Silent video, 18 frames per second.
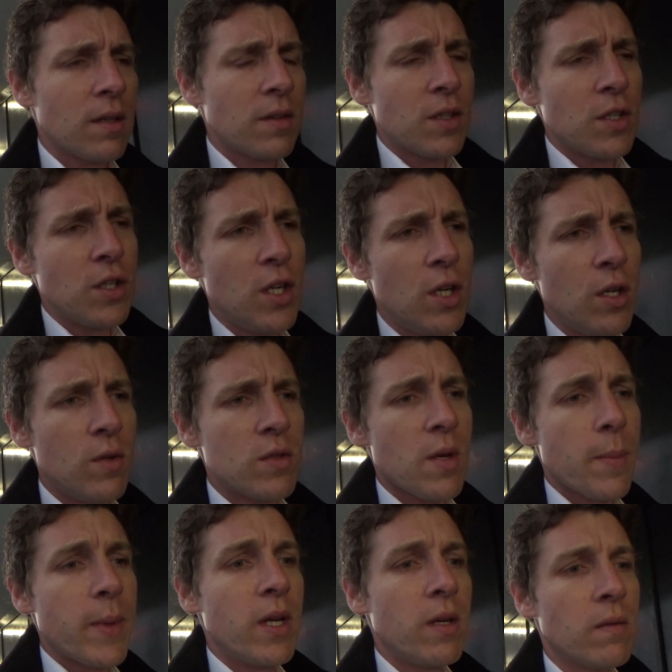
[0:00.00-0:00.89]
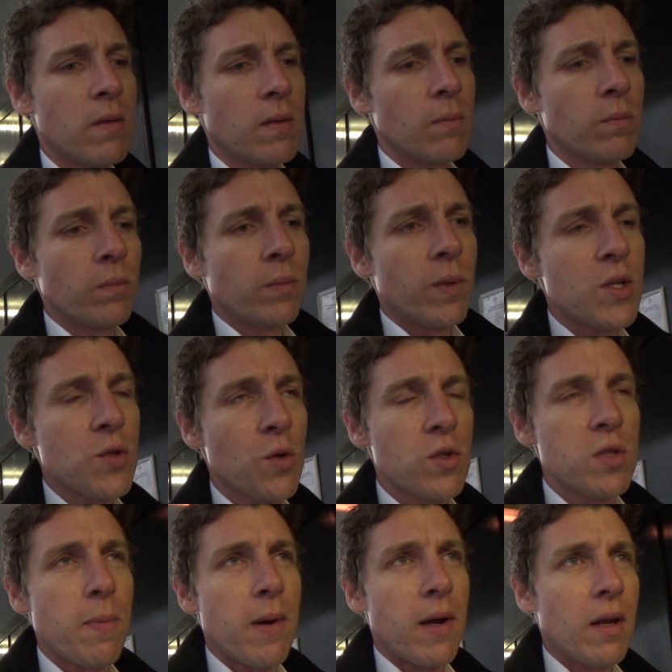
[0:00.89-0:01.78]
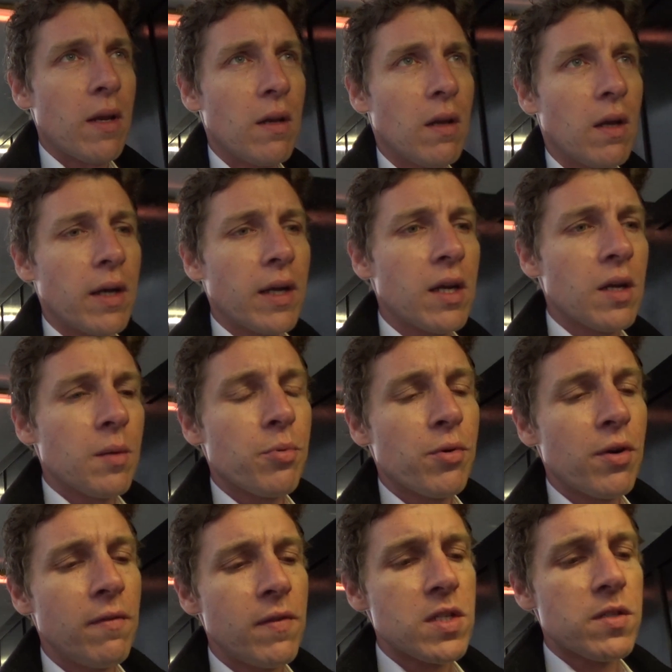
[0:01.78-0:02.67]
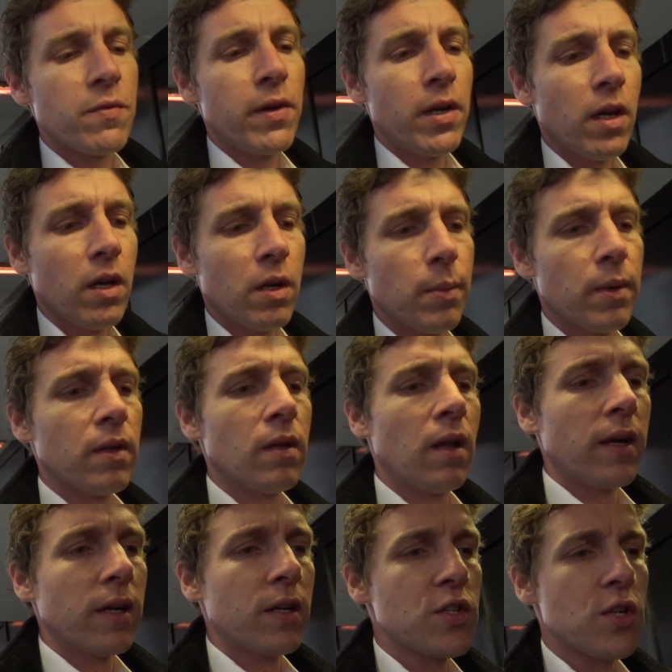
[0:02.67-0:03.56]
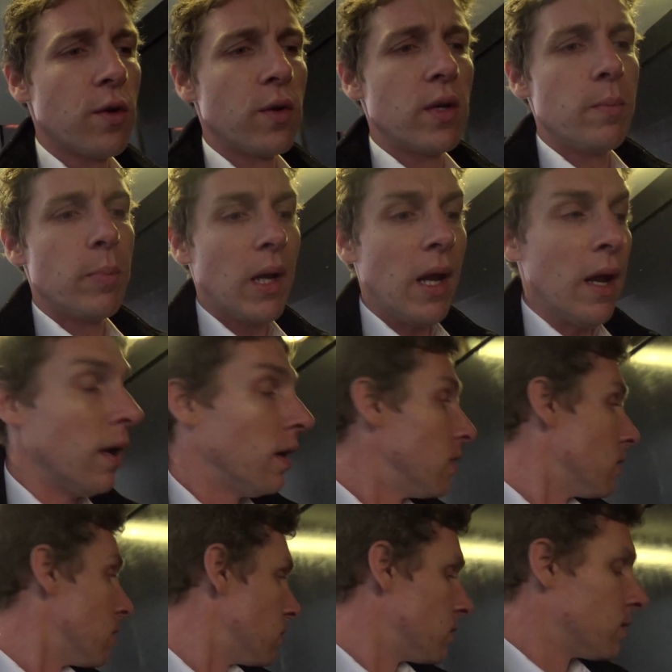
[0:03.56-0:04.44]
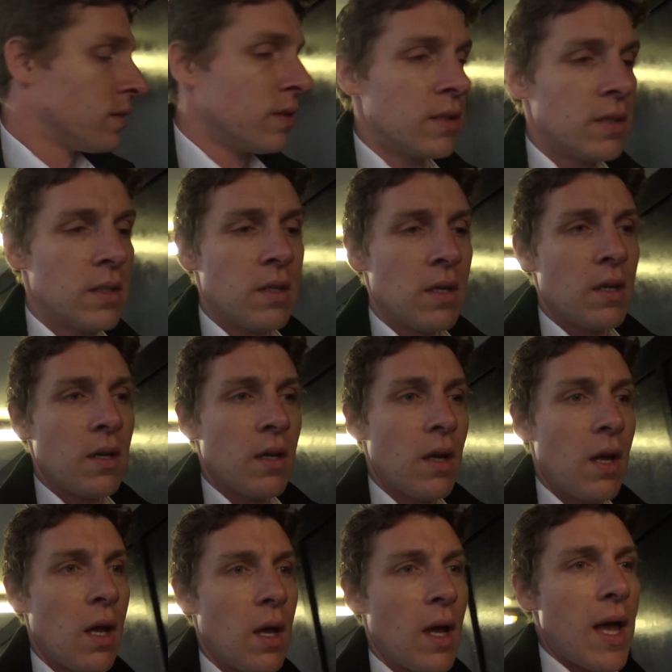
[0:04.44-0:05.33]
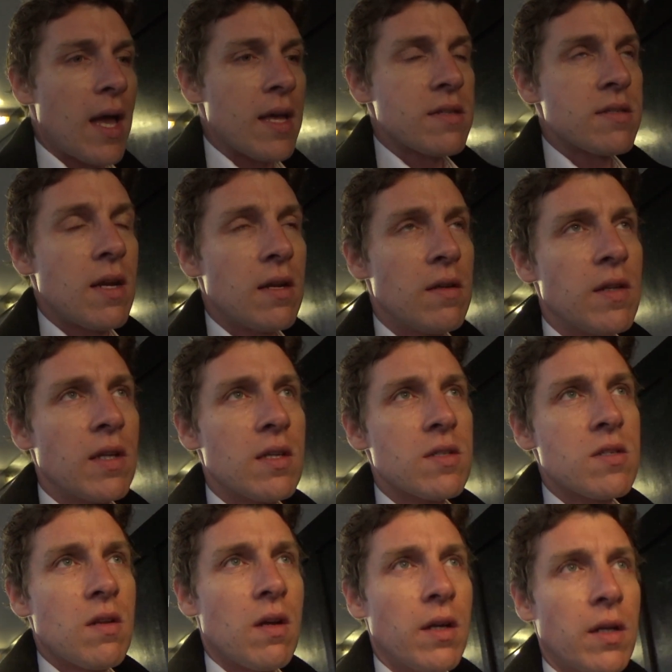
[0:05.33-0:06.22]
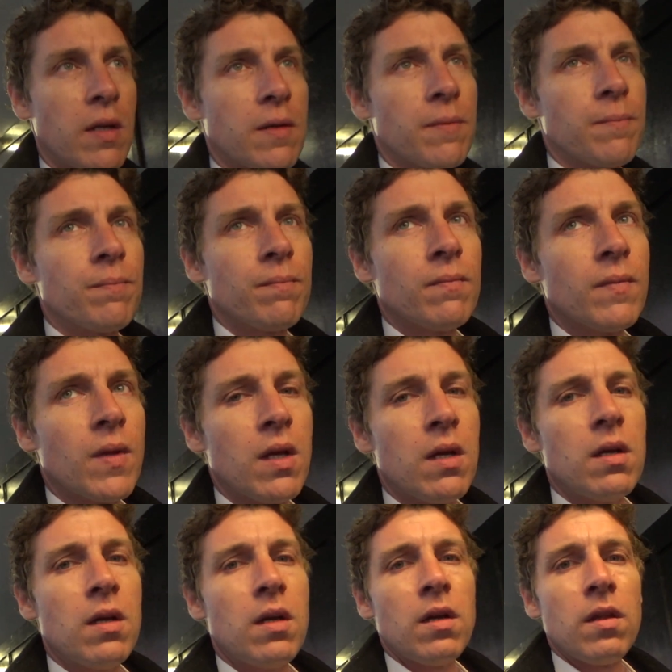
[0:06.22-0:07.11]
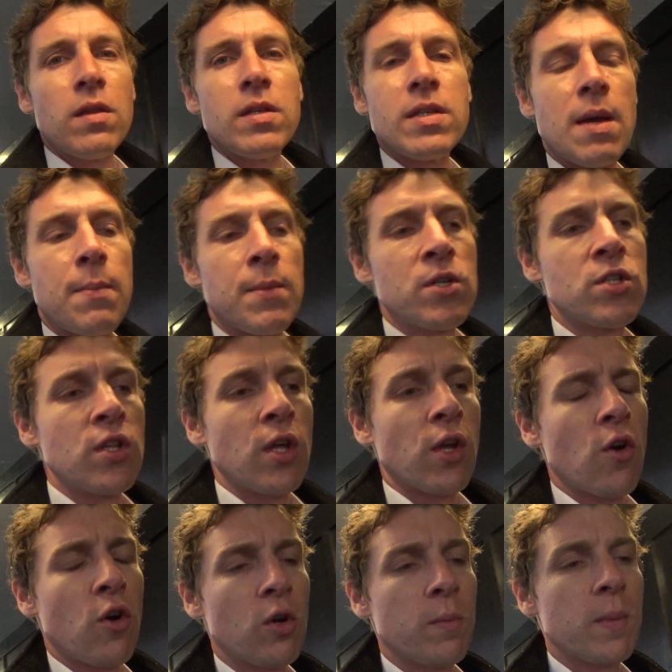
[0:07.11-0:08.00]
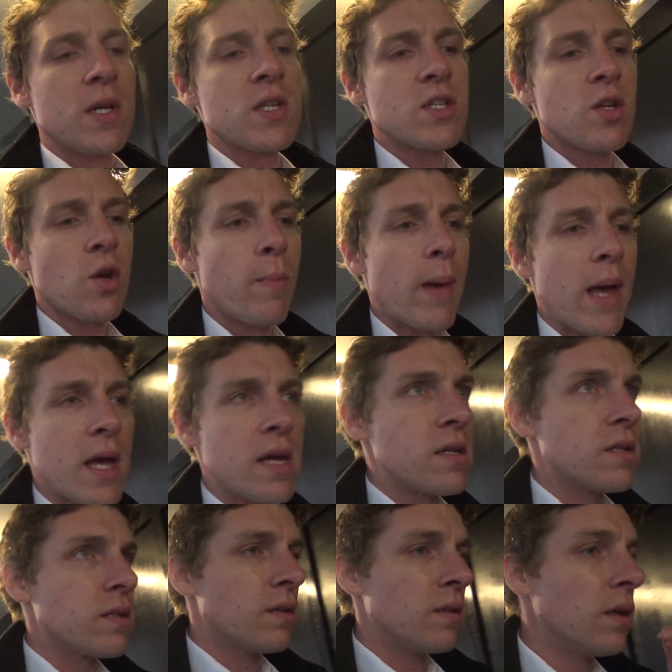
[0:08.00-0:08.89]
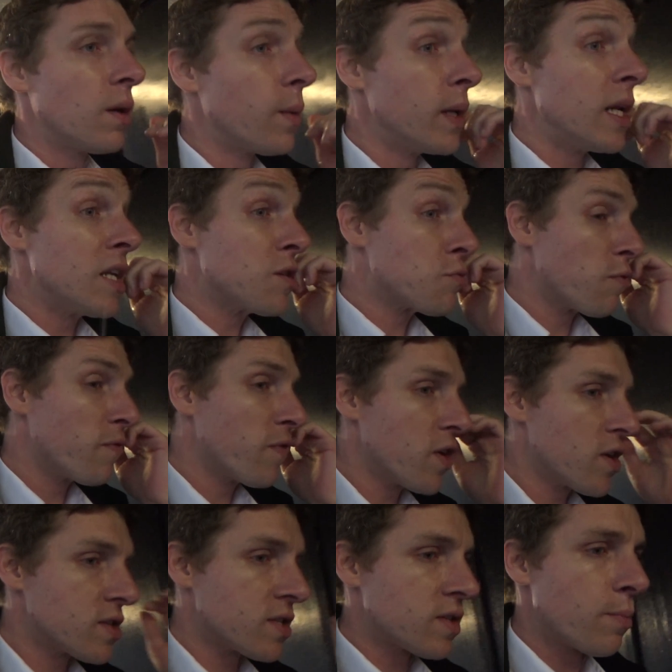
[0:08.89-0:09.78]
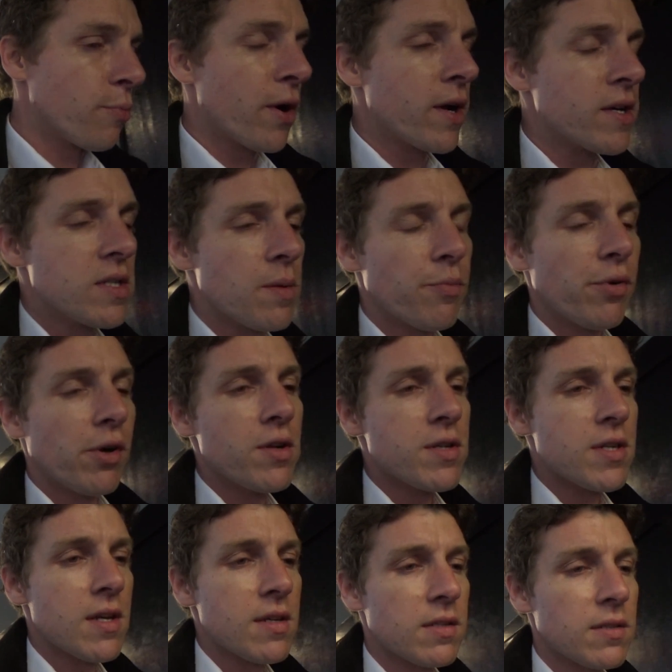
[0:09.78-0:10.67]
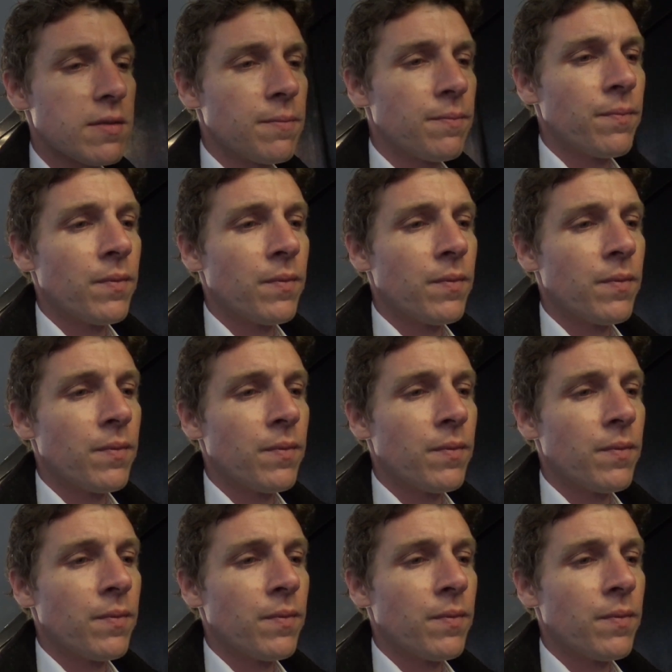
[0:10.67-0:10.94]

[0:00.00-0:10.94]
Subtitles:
The news, I mean, we talked about it like in a previous video, but like Tony Blair has said things like, the damage to the economy is so bad, we need to reverse the Brexit process.